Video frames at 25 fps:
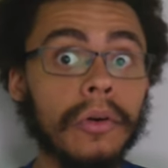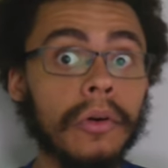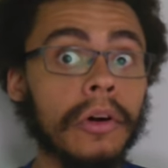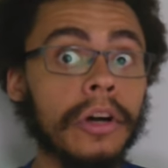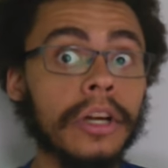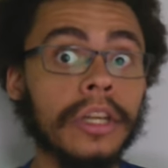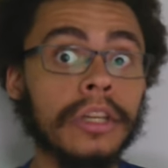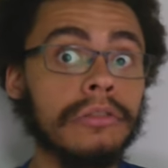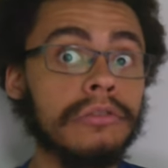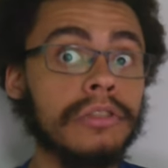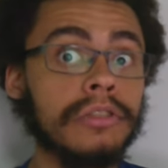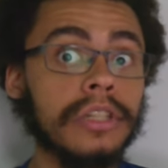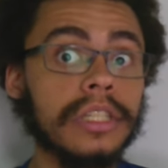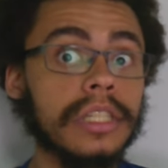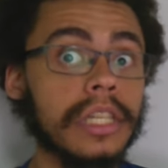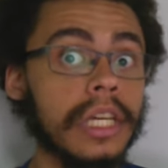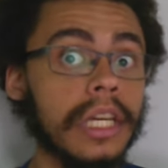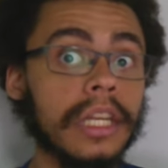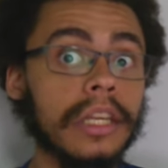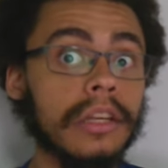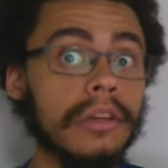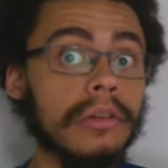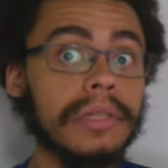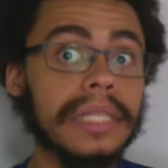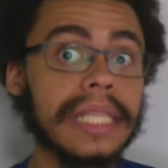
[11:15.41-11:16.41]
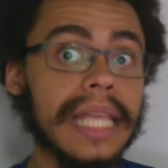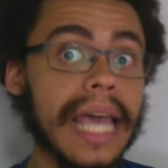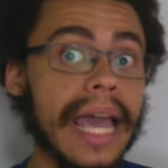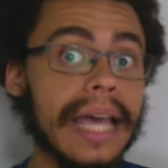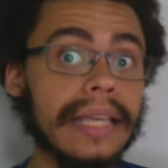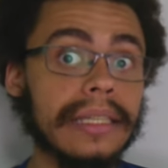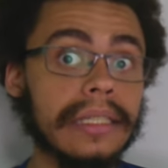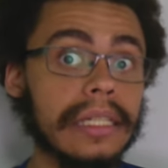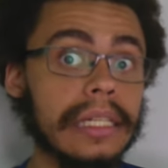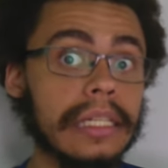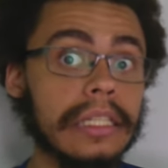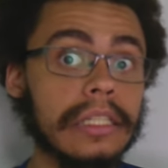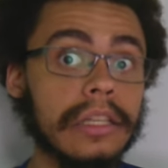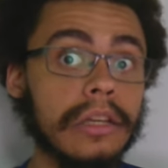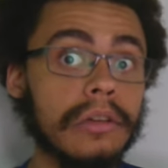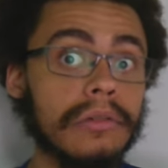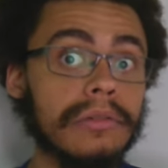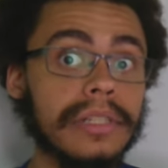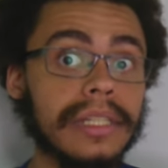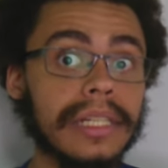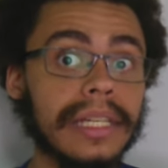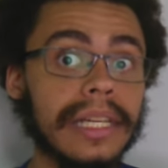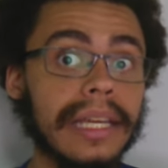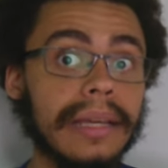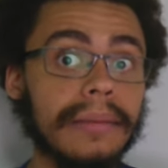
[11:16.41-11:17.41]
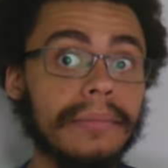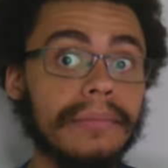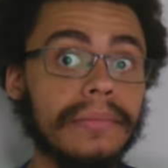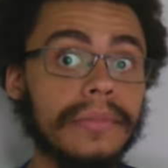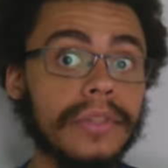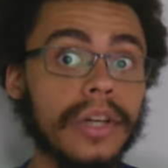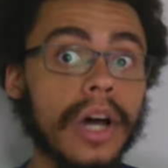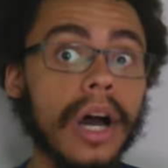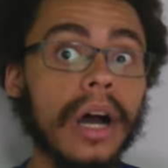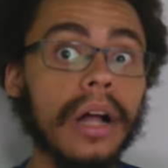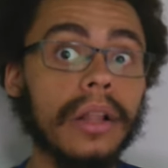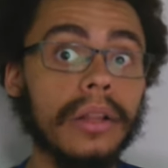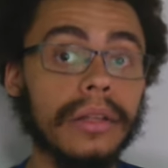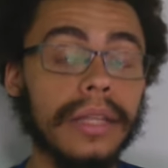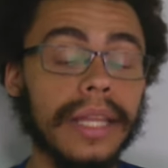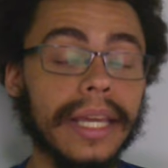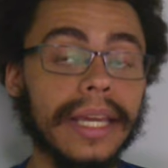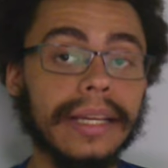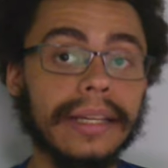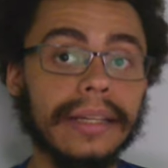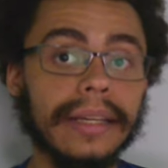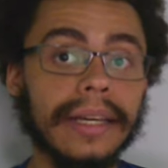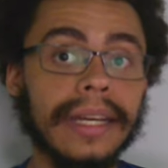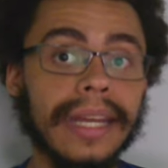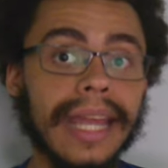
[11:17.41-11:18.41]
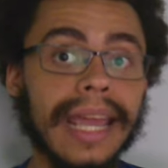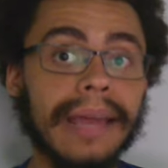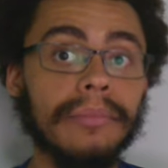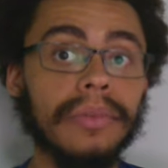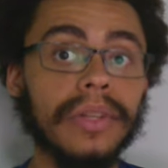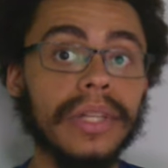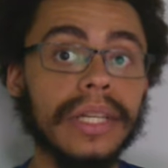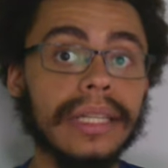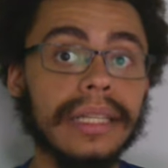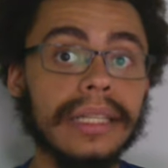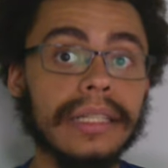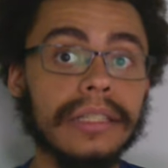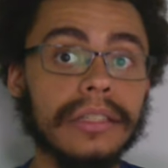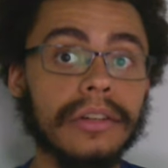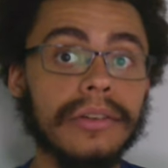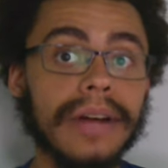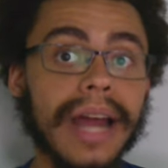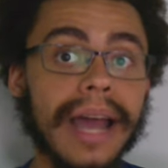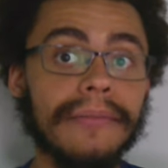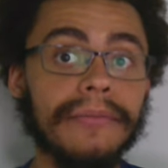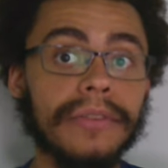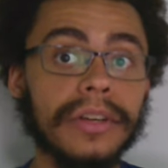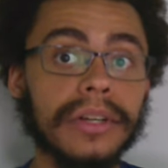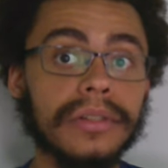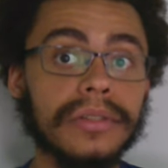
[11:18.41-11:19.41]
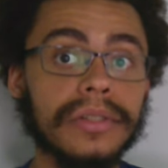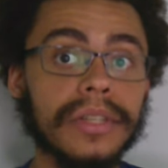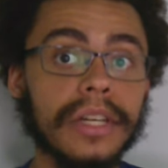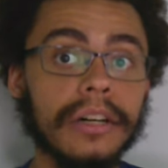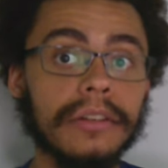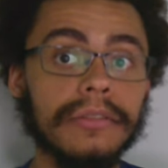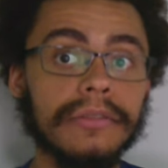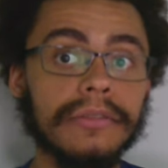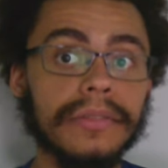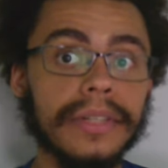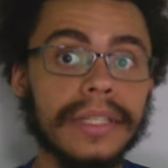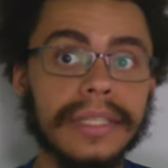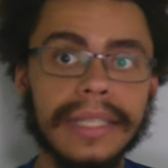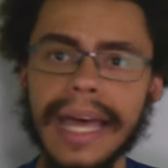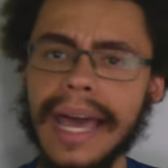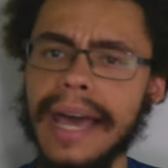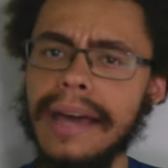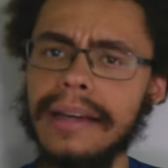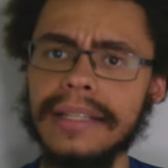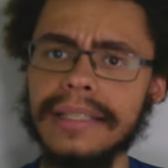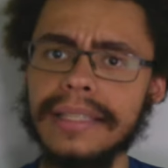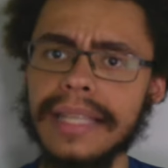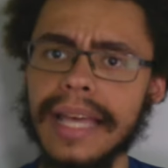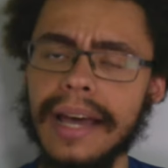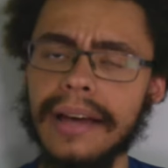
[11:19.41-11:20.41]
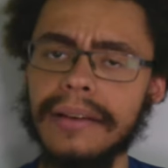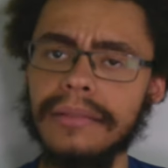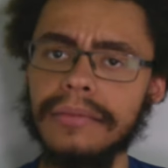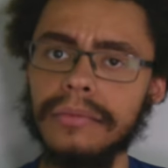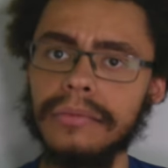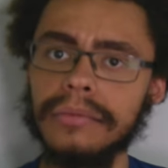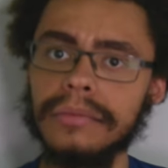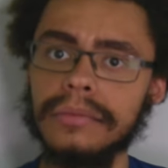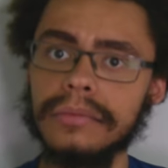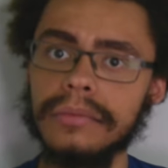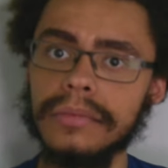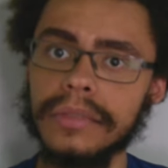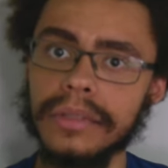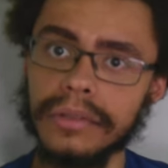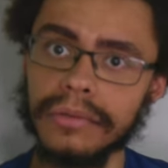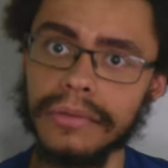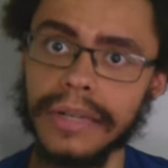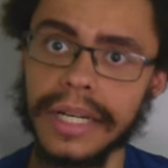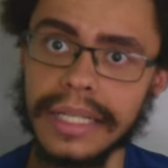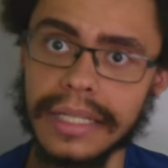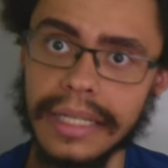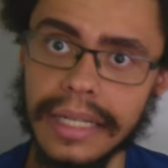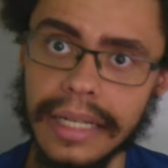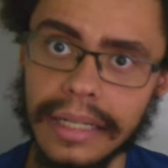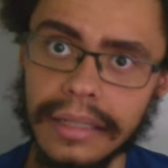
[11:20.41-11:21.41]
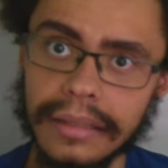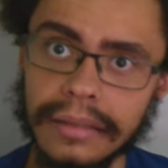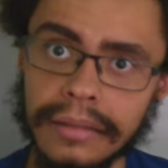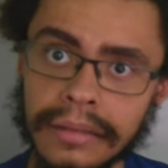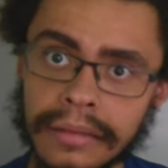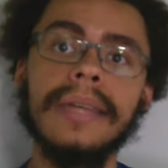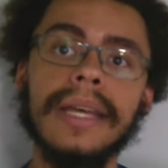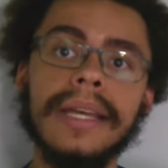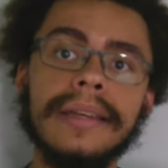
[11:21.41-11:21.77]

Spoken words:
Or are you just going to use that as an excuse to keep enabling this crap for yourself? Is that the reasoning?